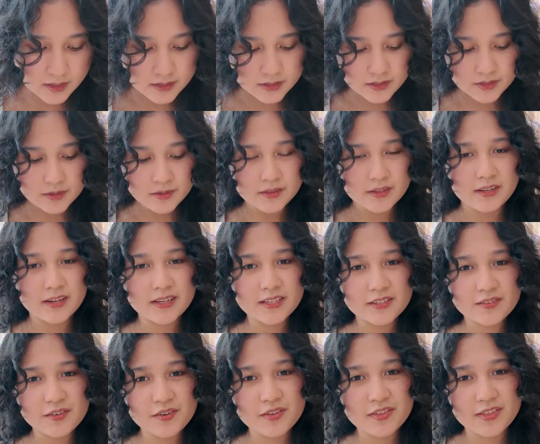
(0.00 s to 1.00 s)
So the
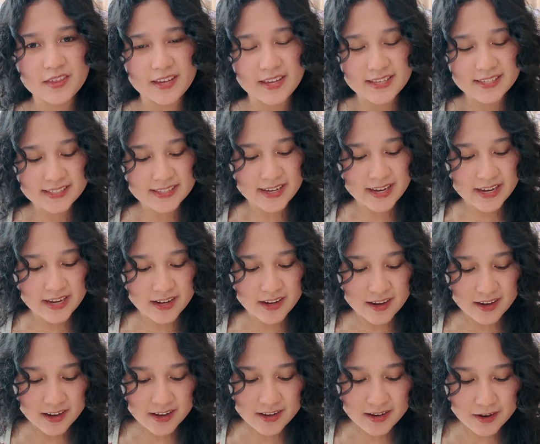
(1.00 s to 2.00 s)
next few things that I
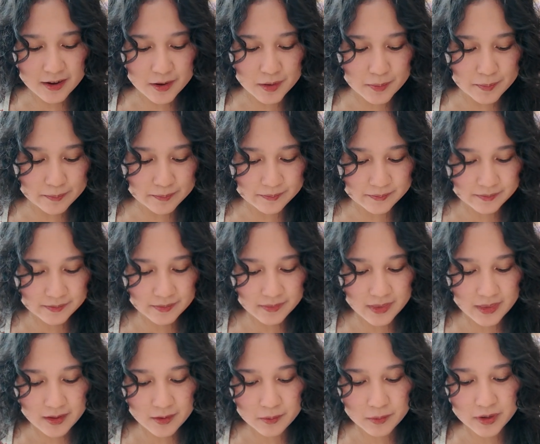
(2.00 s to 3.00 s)
got
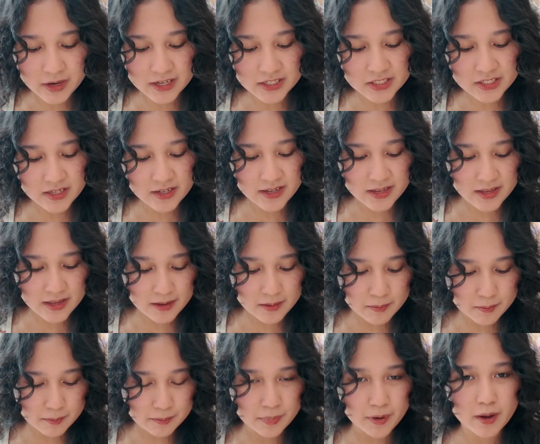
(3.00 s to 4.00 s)
were actually
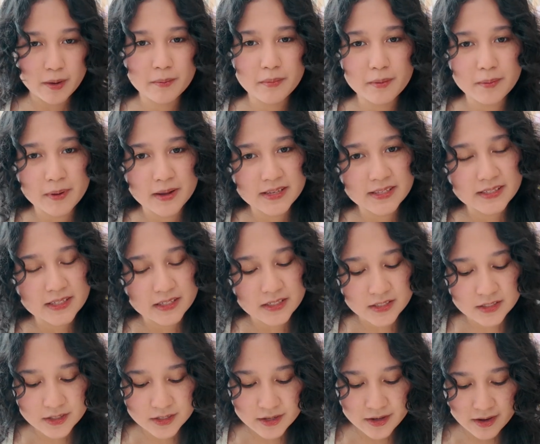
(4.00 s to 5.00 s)
bought by my
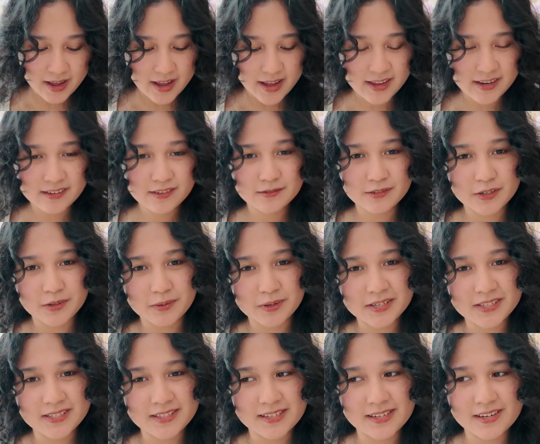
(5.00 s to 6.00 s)
sister. I had
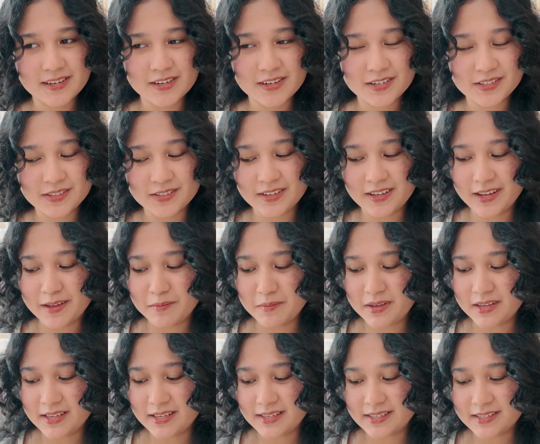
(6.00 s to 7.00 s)
requested her to get
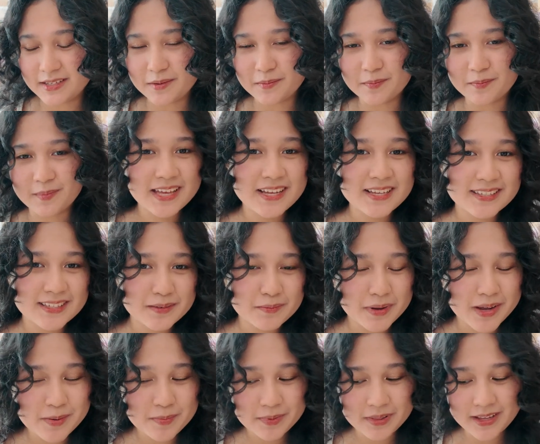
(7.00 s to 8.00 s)
me some things in
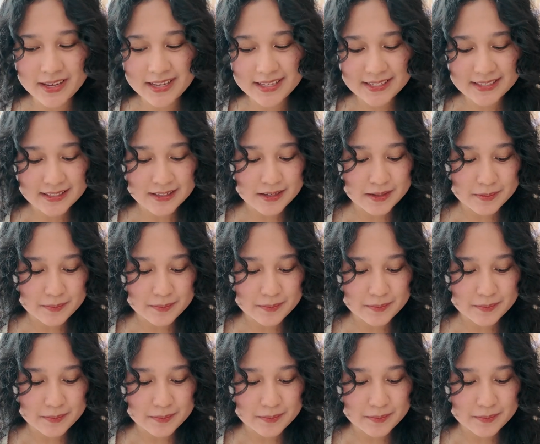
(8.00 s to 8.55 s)
my place.